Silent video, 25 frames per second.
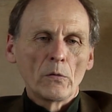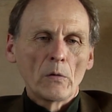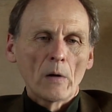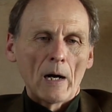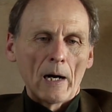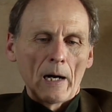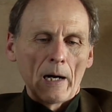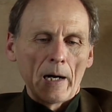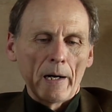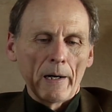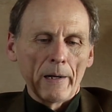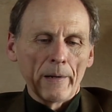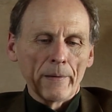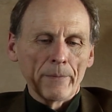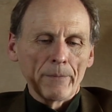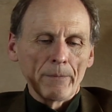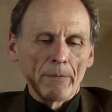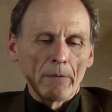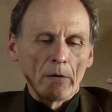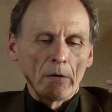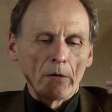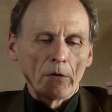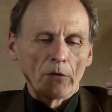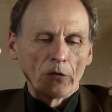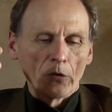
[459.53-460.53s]

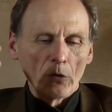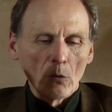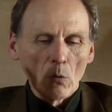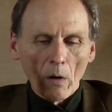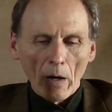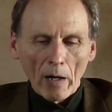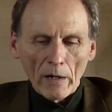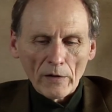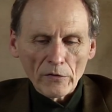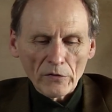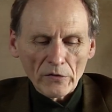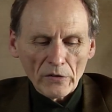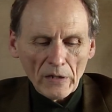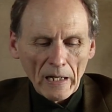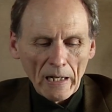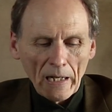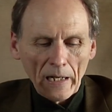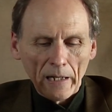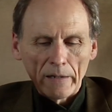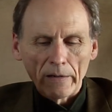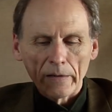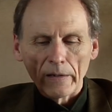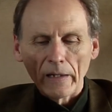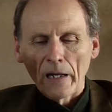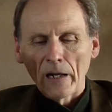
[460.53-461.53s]
us.
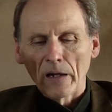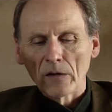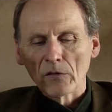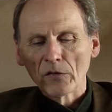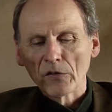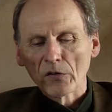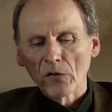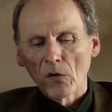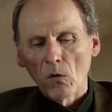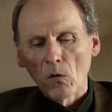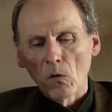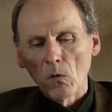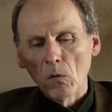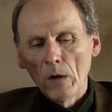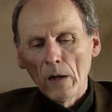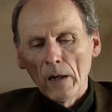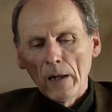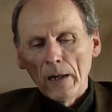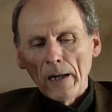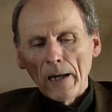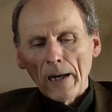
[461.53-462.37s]
And so